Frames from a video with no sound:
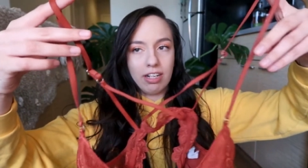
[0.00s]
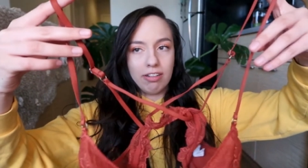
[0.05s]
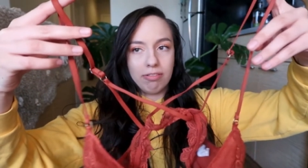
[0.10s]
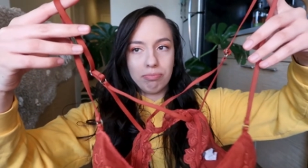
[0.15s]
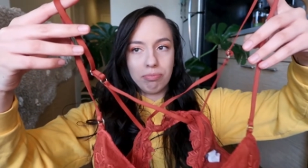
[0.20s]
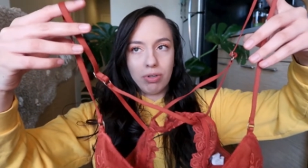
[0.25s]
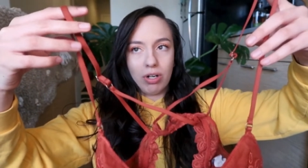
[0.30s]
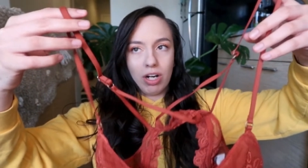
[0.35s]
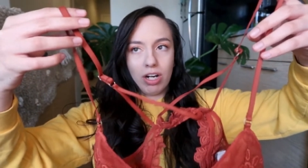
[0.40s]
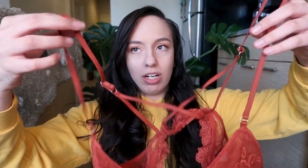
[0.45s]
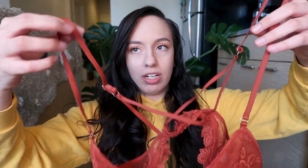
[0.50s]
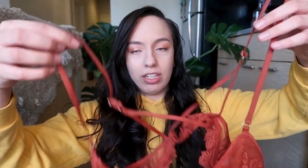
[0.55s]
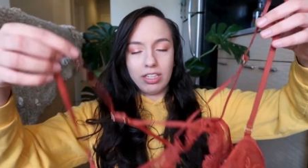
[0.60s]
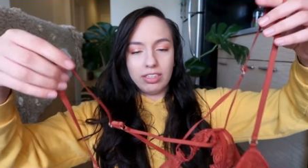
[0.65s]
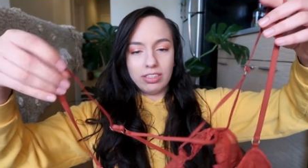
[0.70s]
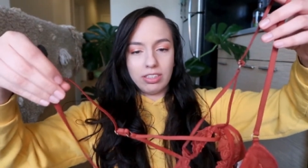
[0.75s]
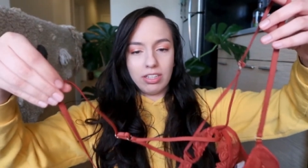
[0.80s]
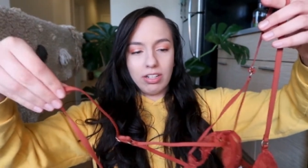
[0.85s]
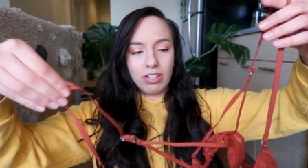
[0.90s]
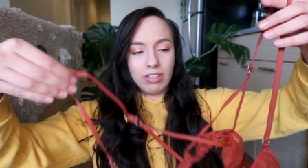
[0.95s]
of bra
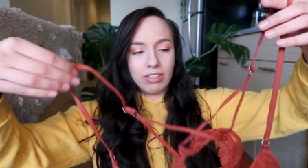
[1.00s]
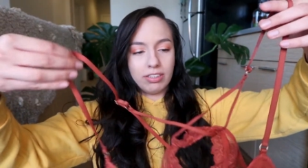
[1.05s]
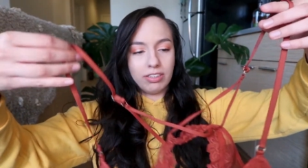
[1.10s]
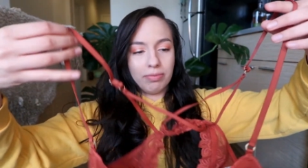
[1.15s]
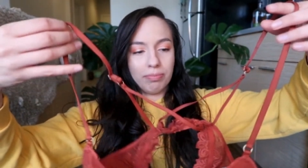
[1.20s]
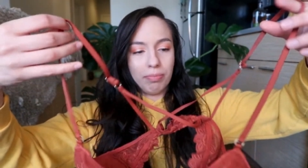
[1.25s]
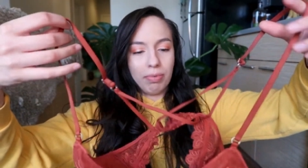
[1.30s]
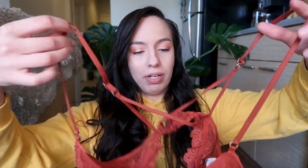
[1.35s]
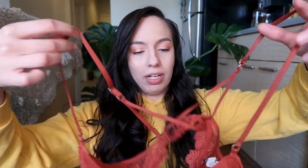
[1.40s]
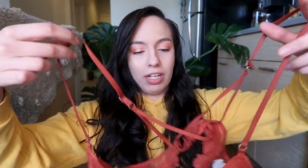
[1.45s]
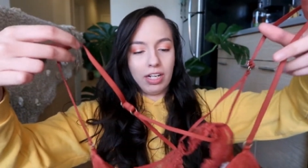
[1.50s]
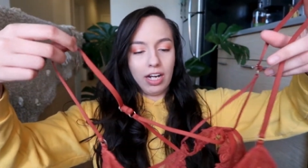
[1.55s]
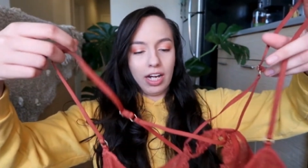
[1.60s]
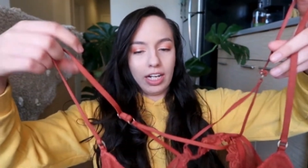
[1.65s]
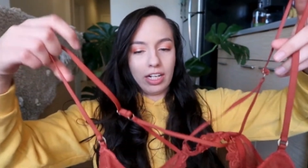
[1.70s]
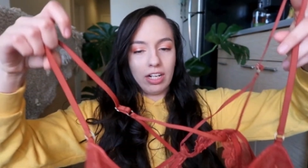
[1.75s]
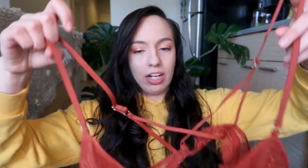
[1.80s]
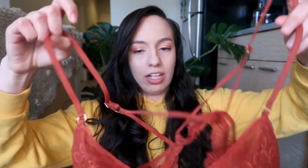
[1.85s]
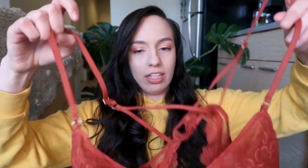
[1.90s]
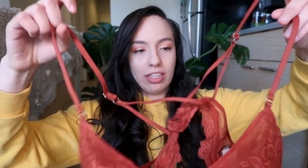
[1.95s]
is called, but I
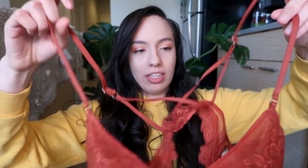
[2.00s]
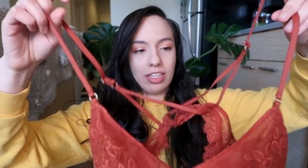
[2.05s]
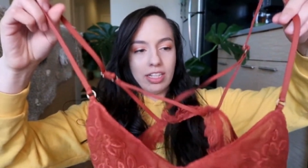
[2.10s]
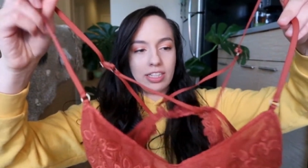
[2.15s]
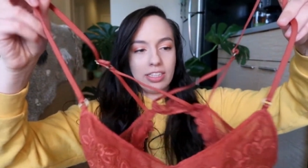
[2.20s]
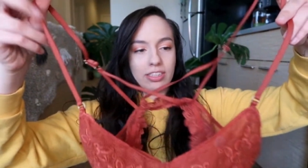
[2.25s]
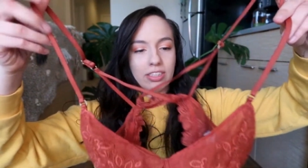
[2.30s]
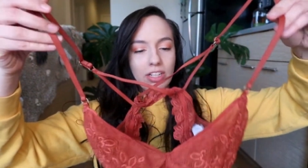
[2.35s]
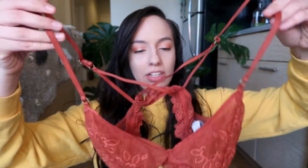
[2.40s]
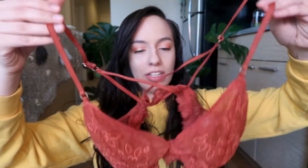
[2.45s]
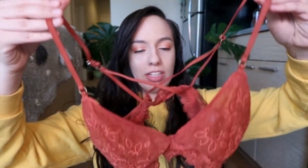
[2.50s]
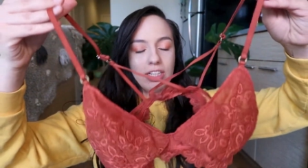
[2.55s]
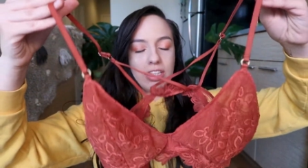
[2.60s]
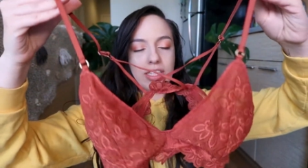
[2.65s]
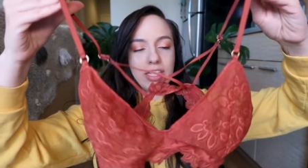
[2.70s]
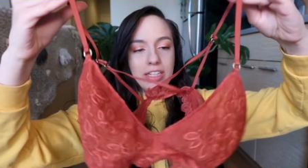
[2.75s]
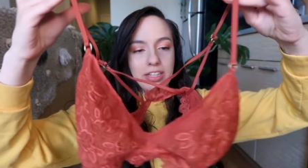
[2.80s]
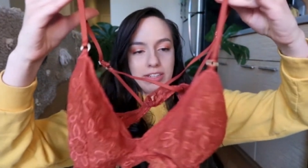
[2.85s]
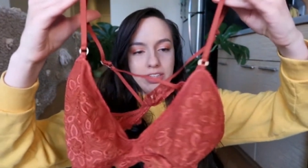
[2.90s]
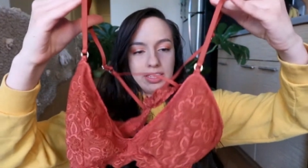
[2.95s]
got these on
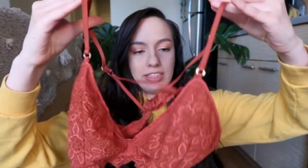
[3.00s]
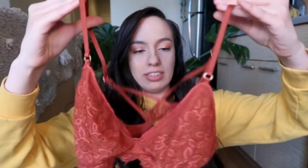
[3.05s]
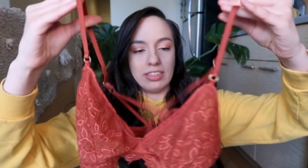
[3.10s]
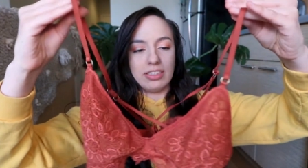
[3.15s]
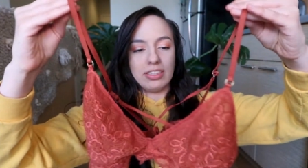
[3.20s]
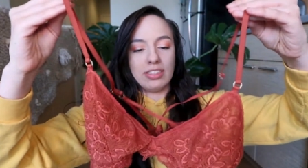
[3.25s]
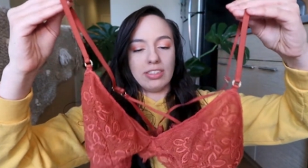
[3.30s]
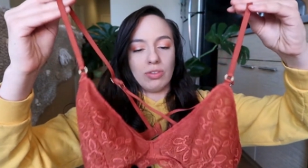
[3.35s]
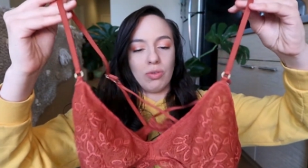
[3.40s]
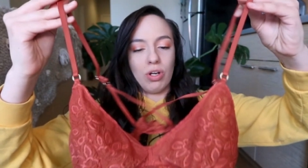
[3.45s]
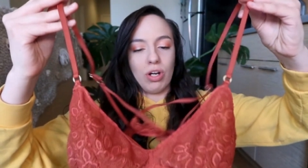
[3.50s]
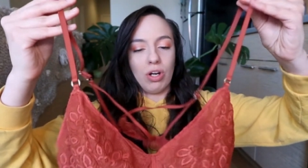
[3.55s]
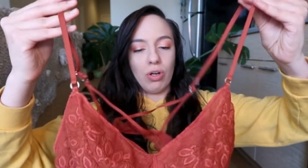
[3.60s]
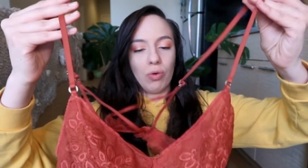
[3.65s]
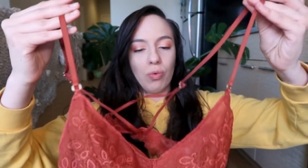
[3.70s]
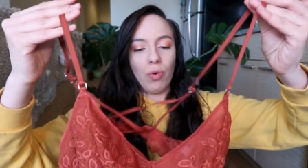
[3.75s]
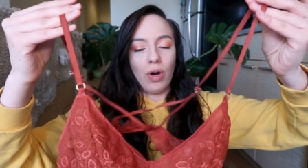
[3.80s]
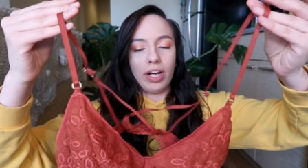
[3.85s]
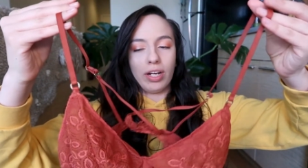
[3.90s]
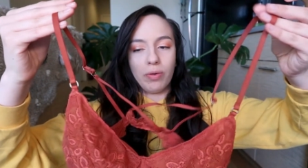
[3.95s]
clearance
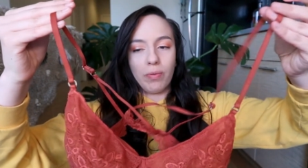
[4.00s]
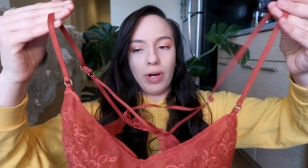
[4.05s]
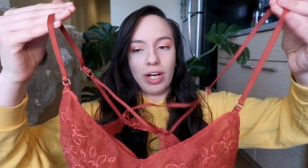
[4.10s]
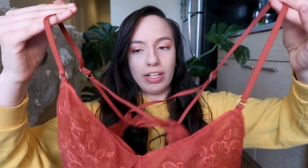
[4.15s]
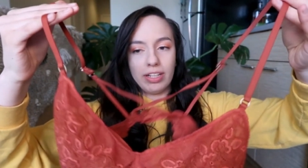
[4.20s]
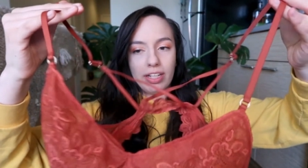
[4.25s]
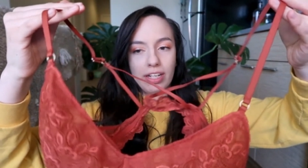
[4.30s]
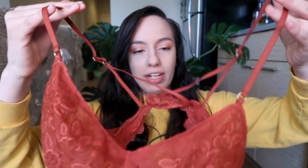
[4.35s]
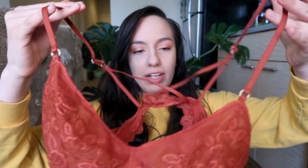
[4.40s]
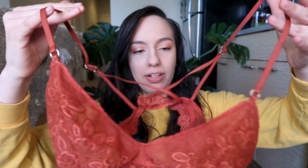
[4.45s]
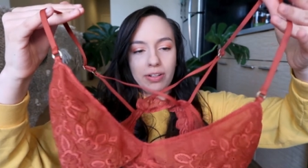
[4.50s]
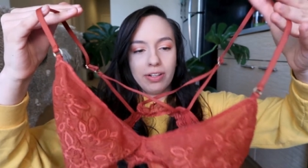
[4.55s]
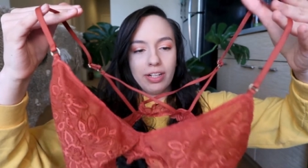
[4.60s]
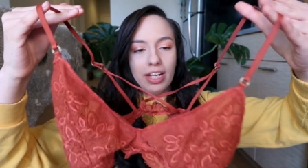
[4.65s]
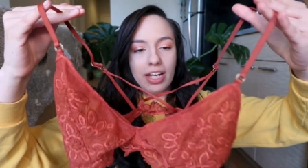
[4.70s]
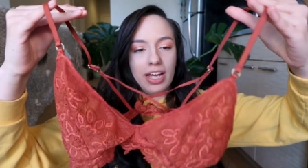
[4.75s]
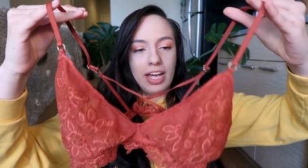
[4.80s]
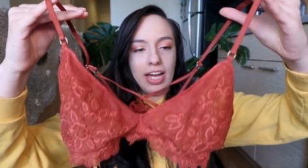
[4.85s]
quite a while ago,